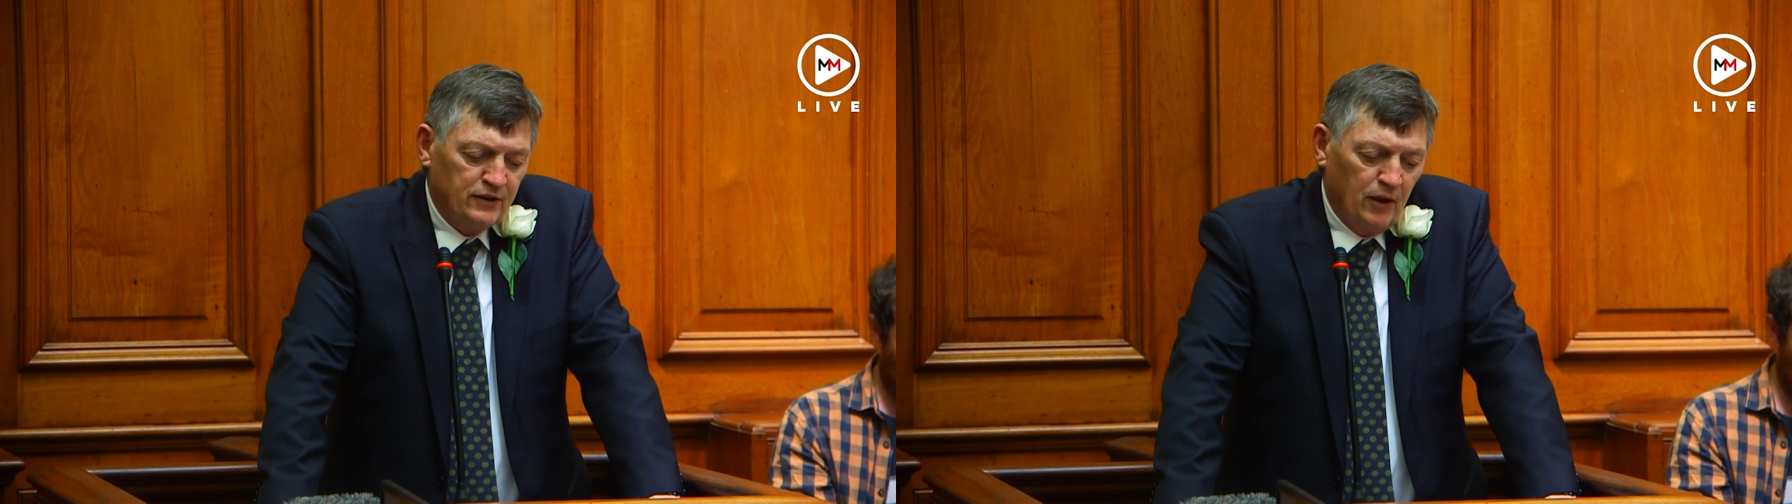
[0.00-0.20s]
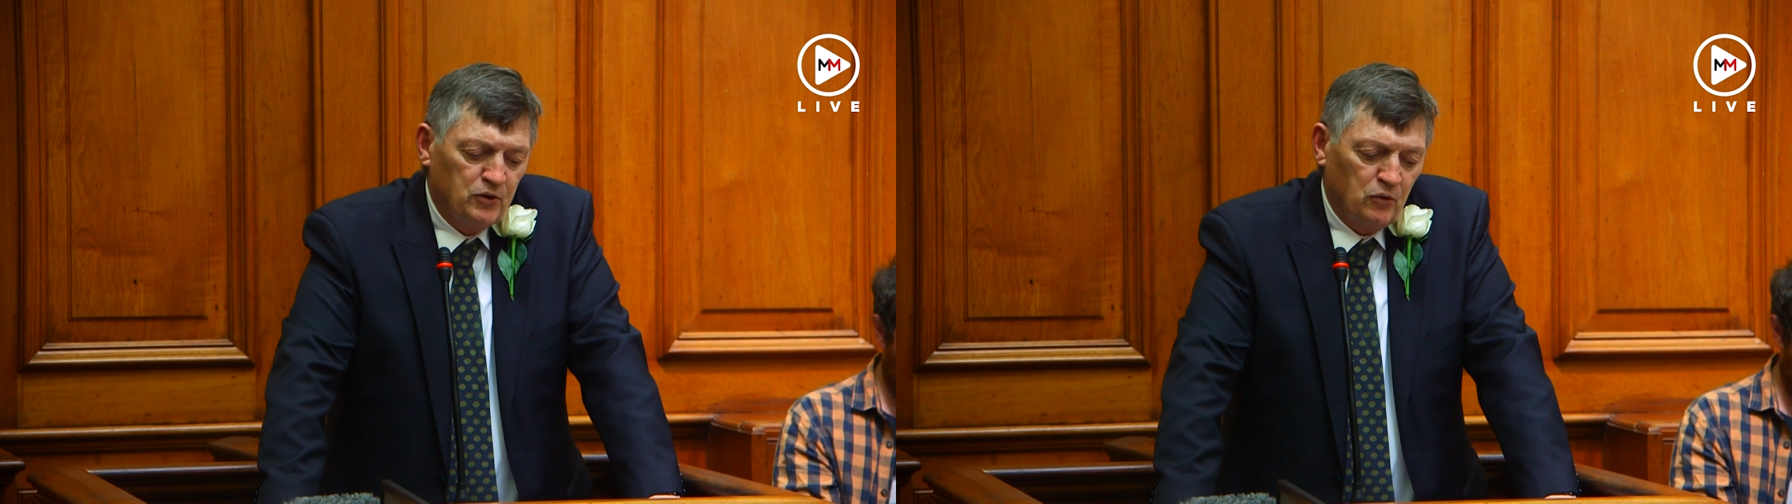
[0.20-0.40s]

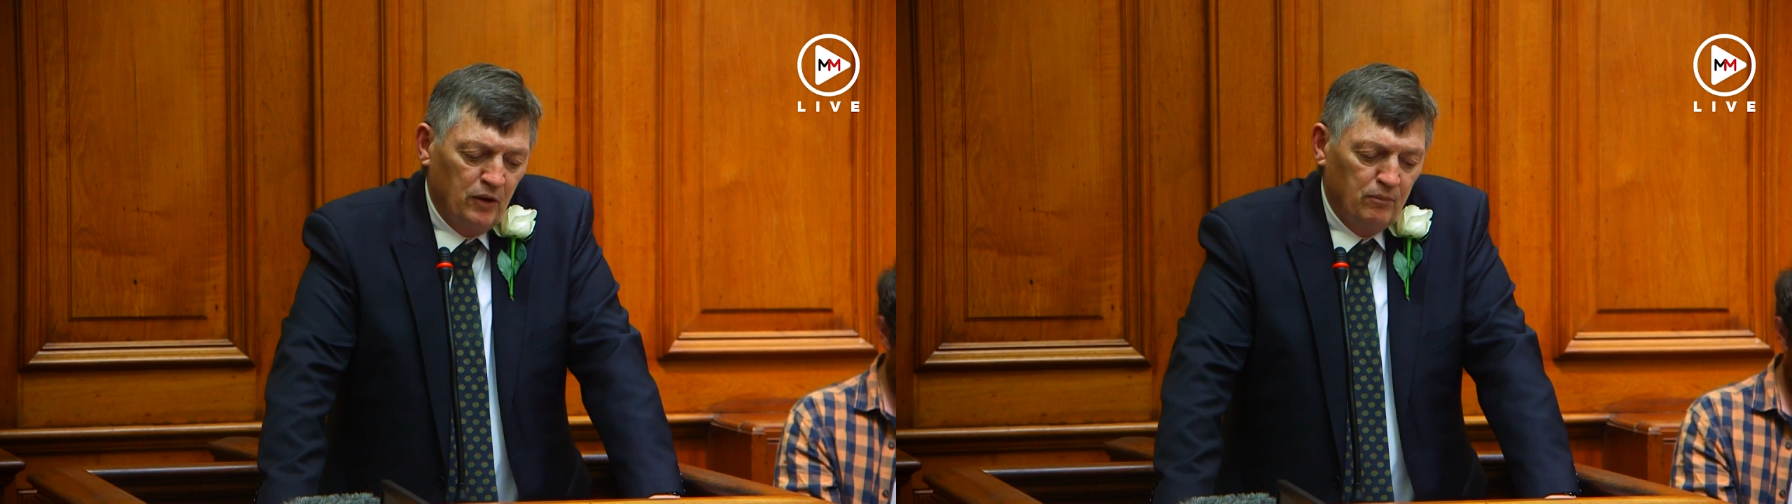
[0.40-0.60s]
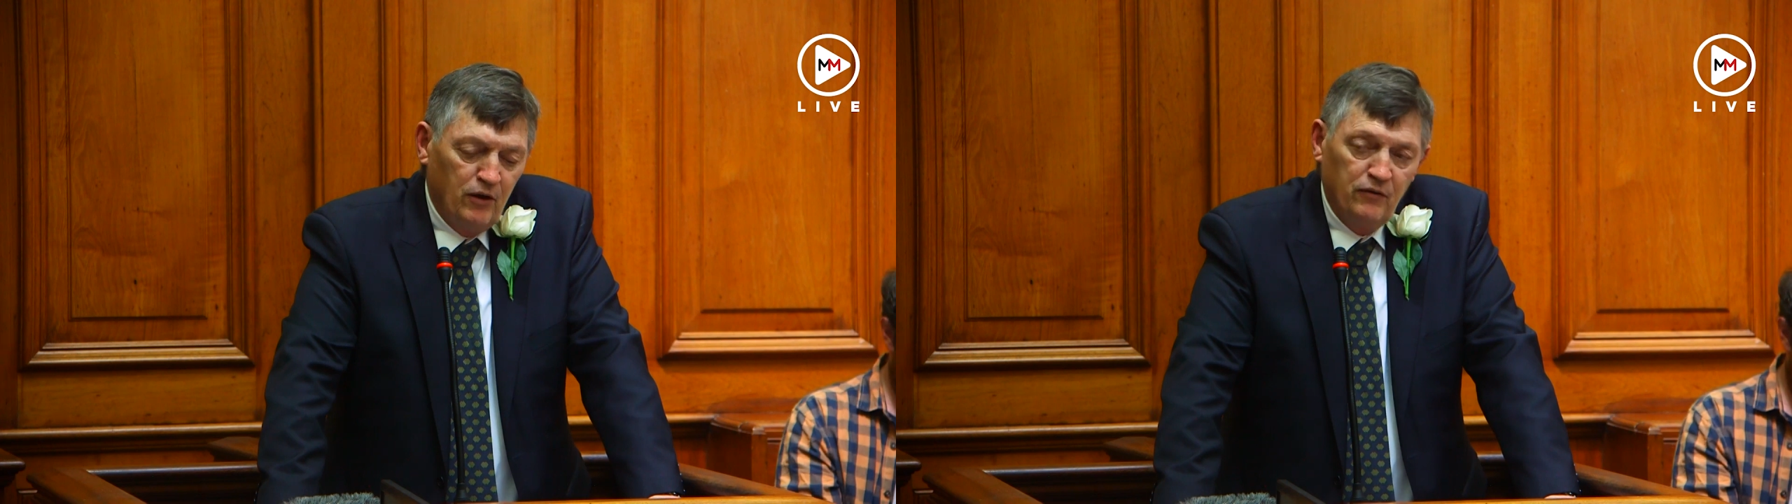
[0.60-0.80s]

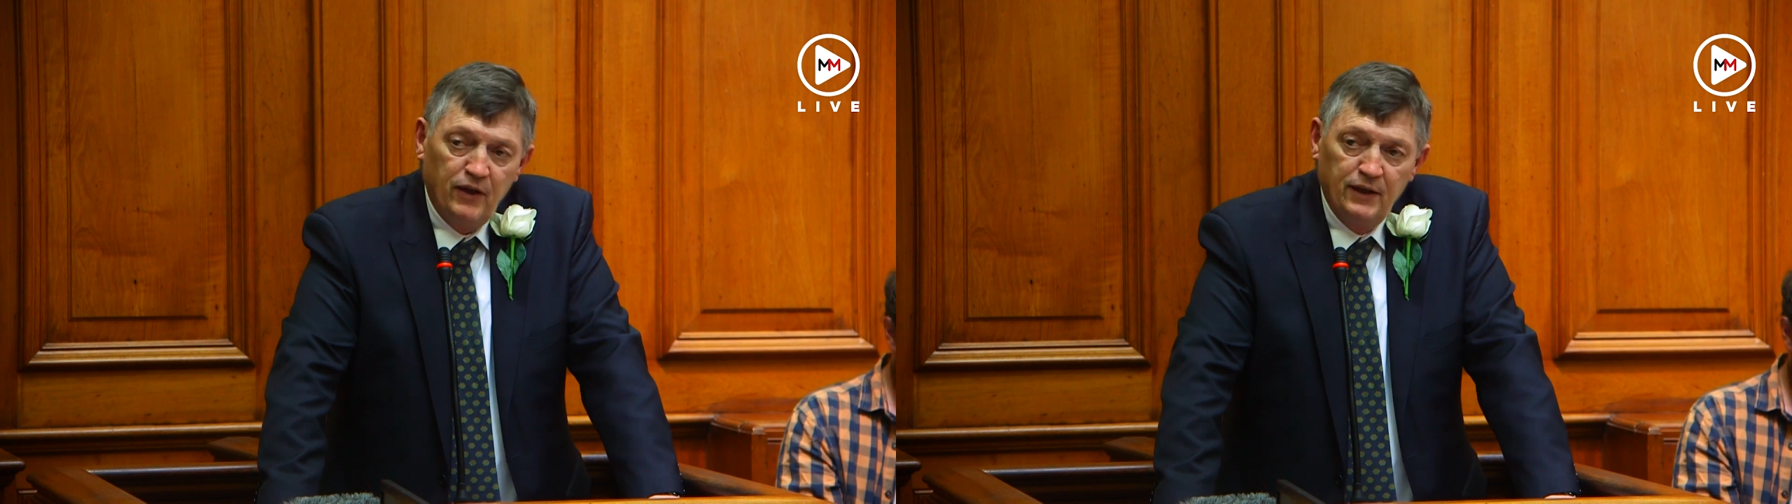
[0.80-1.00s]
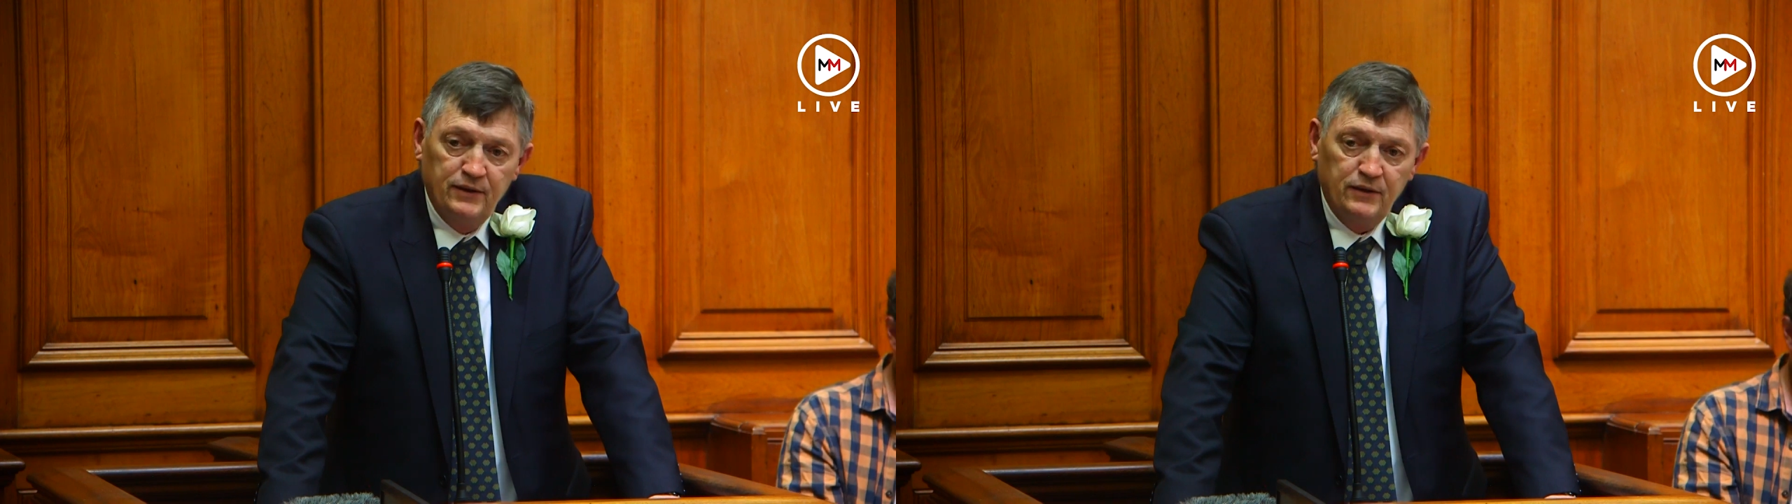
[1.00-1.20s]
subsequent
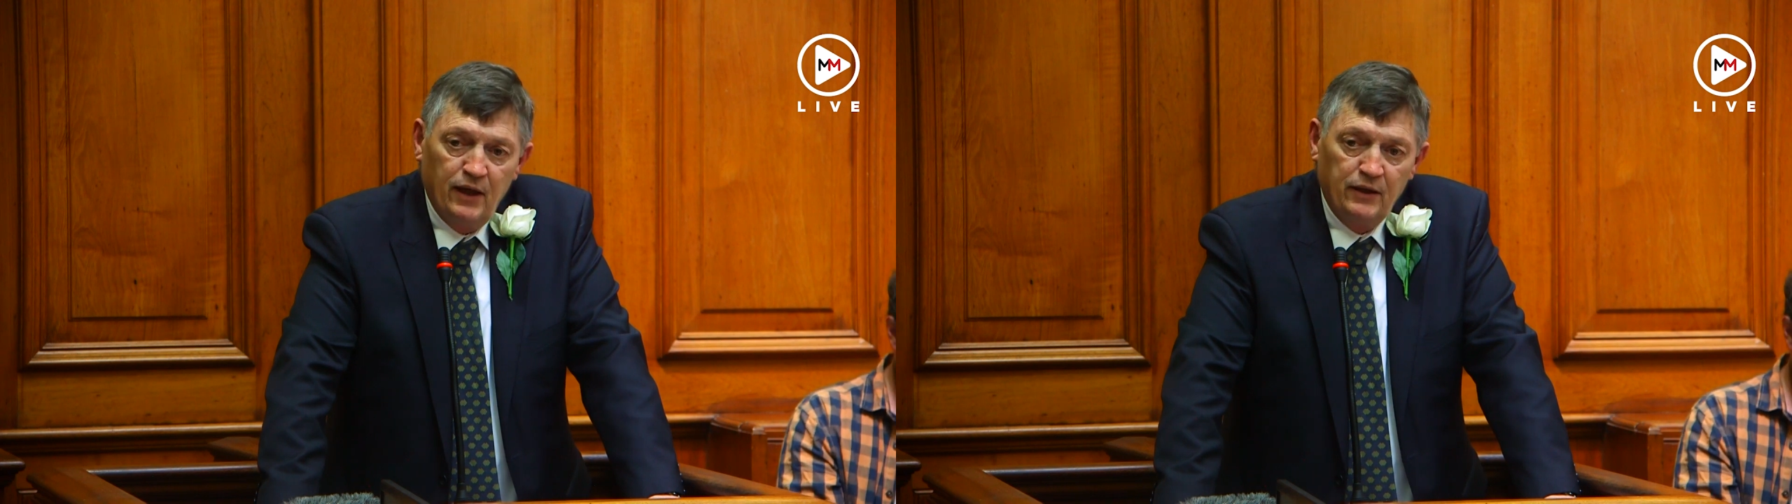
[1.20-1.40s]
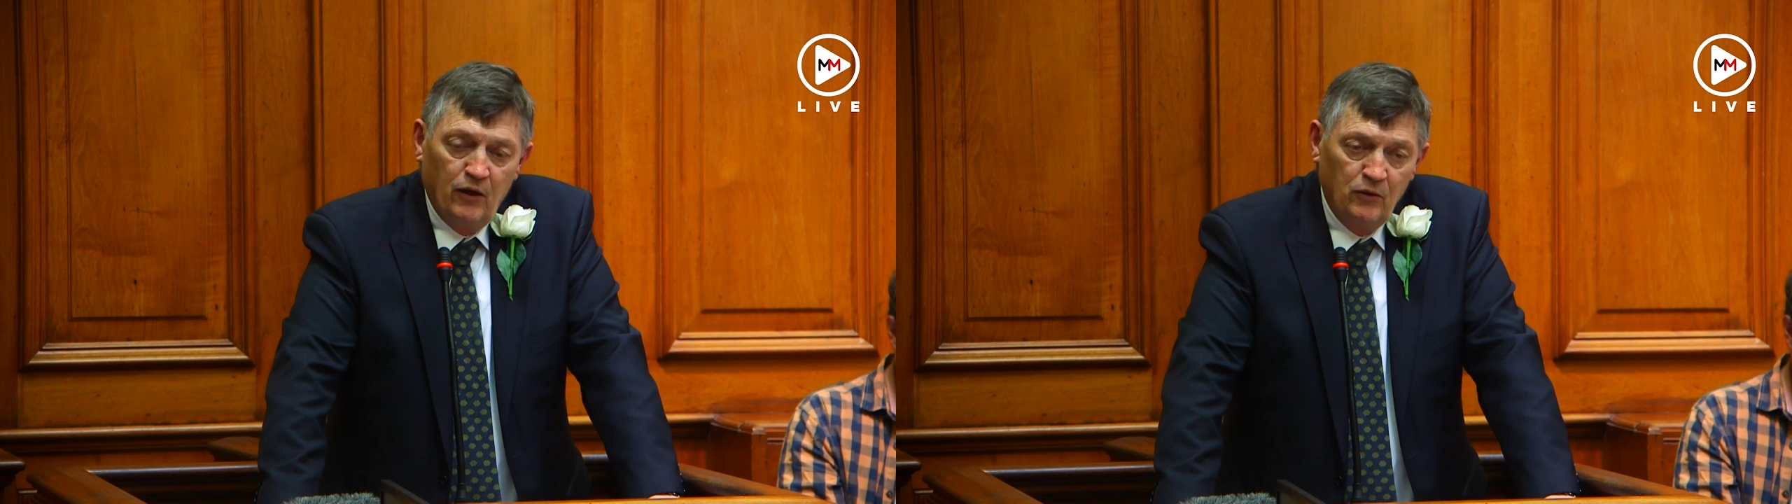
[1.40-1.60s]
birthdays
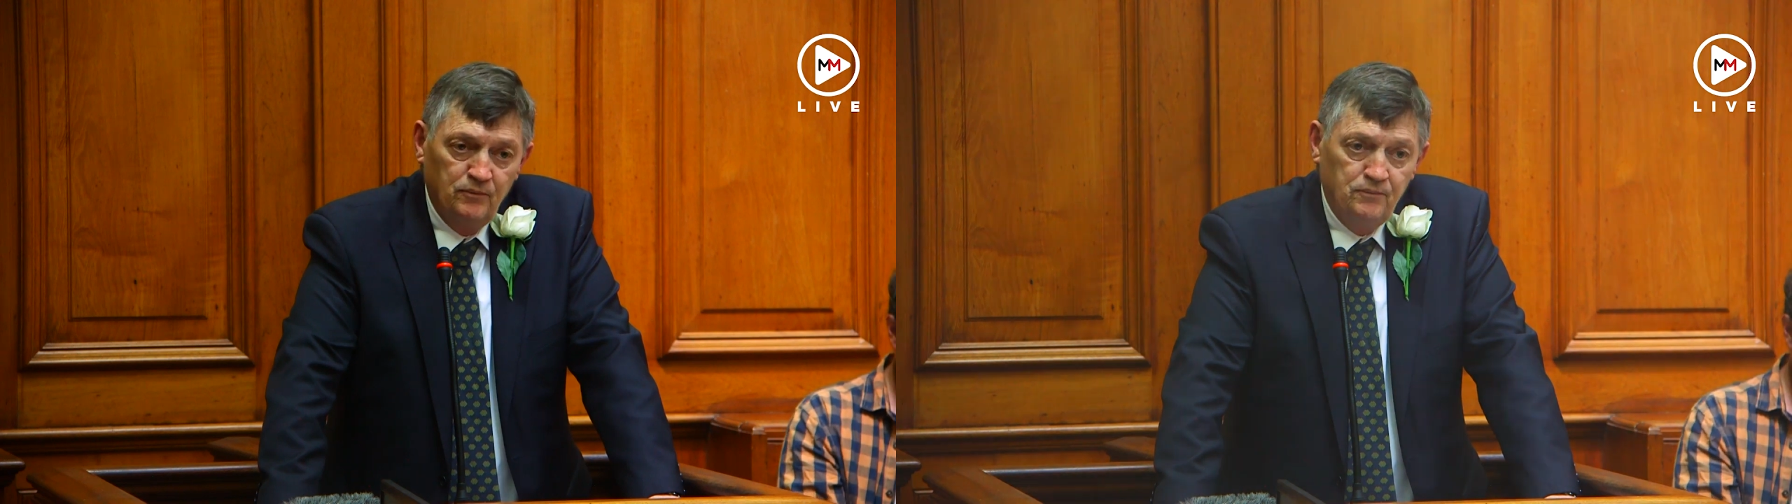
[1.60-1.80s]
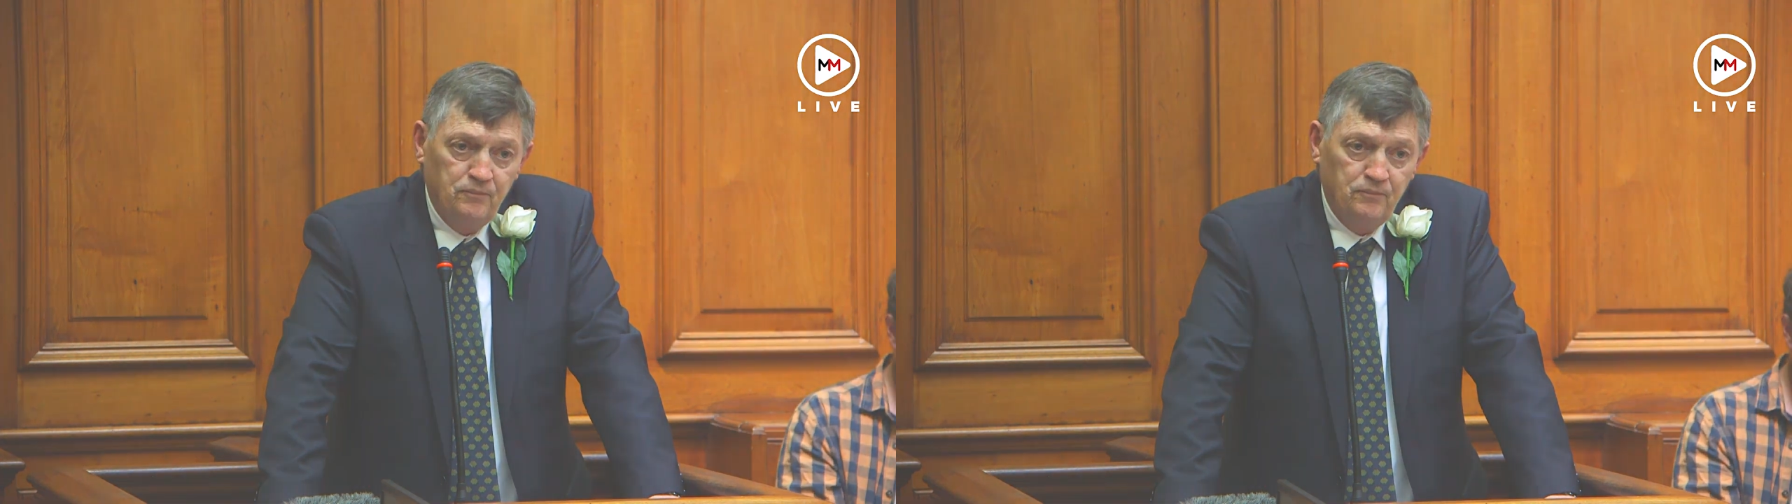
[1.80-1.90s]
at home.